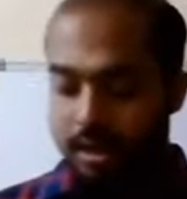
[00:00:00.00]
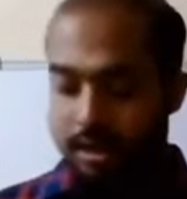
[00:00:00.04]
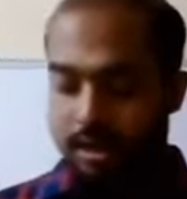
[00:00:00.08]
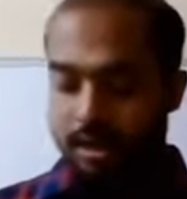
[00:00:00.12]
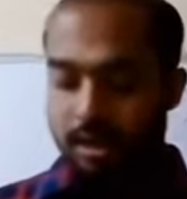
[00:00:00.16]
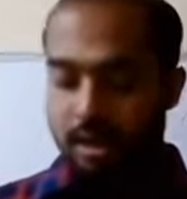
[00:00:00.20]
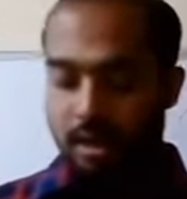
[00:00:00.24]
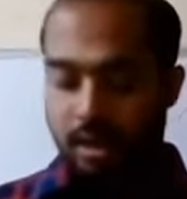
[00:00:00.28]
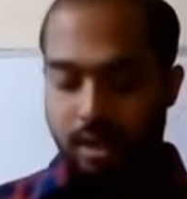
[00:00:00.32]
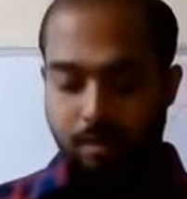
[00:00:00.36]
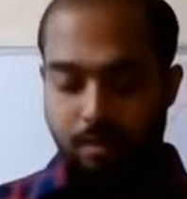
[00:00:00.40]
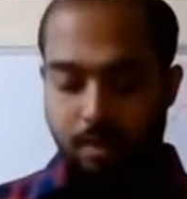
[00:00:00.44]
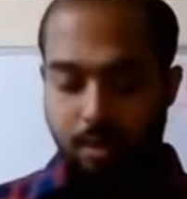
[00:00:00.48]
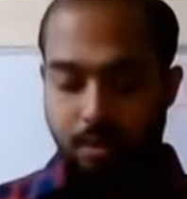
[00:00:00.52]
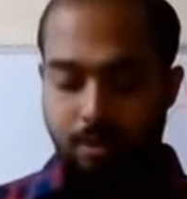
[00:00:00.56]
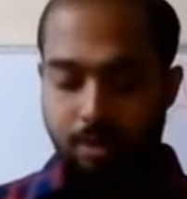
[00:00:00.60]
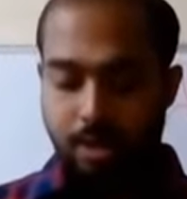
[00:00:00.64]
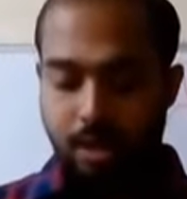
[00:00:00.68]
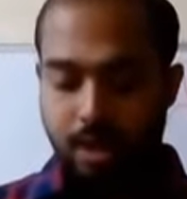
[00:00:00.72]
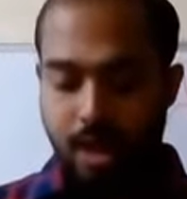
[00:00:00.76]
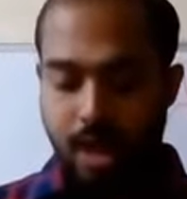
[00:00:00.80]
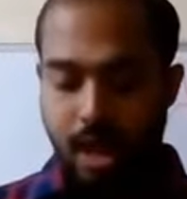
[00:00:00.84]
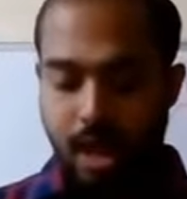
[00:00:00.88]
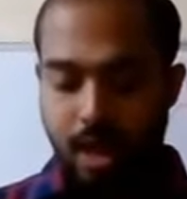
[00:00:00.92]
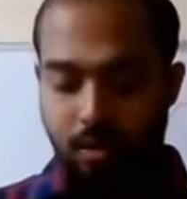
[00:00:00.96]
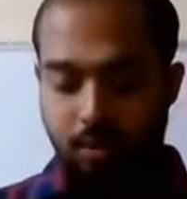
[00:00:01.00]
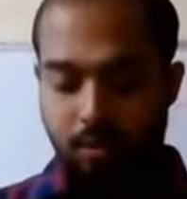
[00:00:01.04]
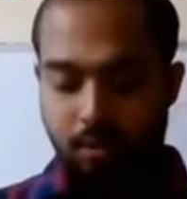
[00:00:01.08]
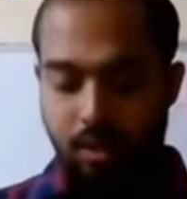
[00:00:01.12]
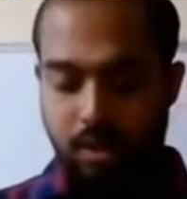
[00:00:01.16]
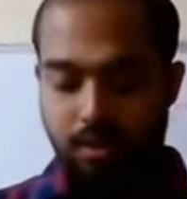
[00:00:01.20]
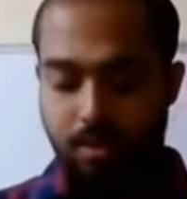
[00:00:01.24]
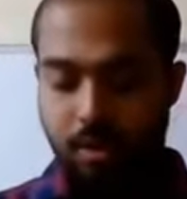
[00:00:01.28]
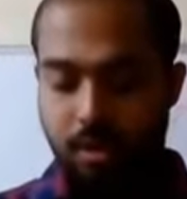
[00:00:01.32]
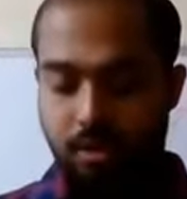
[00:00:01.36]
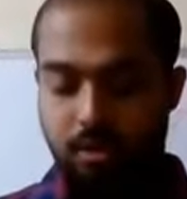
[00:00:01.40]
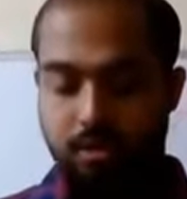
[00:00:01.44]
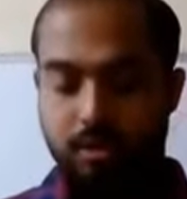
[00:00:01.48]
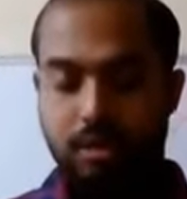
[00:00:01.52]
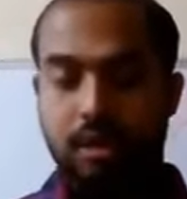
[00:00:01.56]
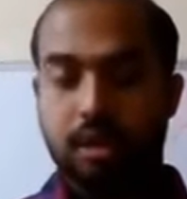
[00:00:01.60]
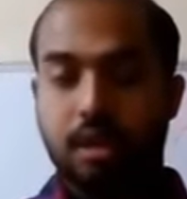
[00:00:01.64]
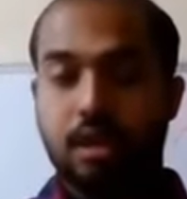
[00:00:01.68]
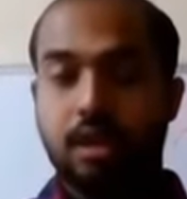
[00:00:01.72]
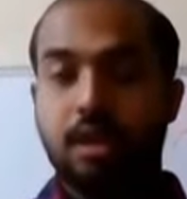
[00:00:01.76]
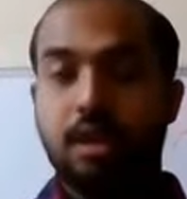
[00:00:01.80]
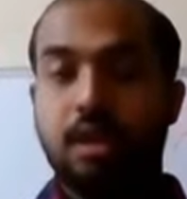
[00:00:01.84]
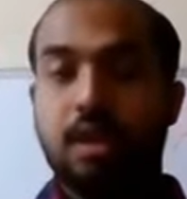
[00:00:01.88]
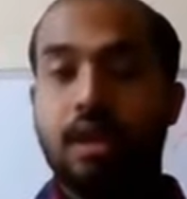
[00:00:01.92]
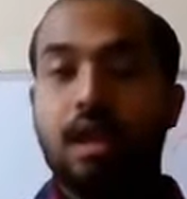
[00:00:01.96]
relative humidity and wind
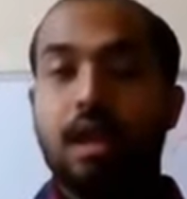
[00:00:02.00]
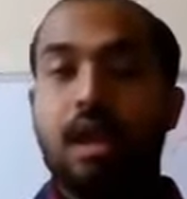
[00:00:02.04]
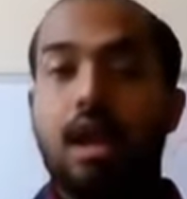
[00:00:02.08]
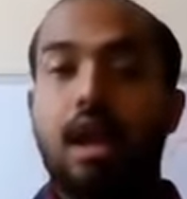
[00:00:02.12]
velocity.